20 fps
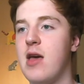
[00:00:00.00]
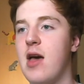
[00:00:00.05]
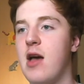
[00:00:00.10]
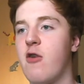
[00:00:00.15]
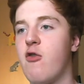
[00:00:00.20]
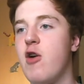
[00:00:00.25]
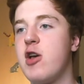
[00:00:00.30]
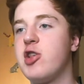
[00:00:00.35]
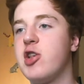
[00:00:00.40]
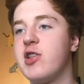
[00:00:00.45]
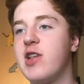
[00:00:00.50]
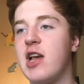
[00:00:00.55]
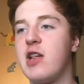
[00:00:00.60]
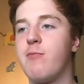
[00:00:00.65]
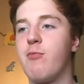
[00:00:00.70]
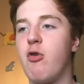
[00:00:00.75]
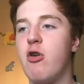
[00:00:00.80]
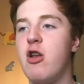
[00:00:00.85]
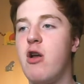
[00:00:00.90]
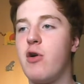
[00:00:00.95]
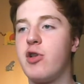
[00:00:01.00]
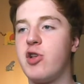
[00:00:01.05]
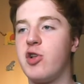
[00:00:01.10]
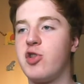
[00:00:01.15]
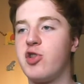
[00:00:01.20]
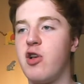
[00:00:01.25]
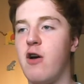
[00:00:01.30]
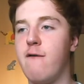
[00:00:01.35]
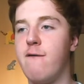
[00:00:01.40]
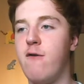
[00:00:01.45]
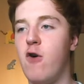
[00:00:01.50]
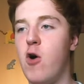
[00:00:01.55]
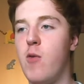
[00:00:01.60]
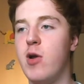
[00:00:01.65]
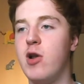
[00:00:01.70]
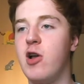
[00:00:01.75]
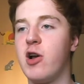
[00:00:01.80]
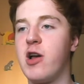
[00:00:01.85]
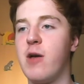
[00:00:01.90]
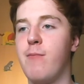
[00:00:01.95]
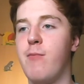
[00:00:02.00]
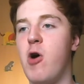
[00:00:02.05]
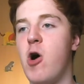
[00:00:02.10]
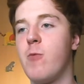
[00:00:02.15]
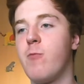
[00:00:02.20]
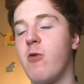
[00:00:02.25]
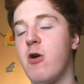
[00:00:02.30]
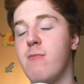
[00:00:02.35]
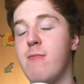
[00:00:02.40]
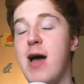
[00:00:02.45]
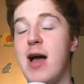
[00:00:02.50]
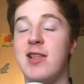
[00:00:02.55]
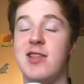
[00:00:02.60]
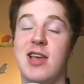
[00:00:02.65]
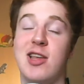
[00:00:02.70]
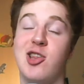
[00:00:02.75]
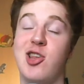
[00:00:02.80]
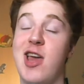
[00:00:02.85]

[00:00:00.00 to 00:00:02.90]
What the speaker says: Christian says Bruno is on top form and look at Pogba and Matic.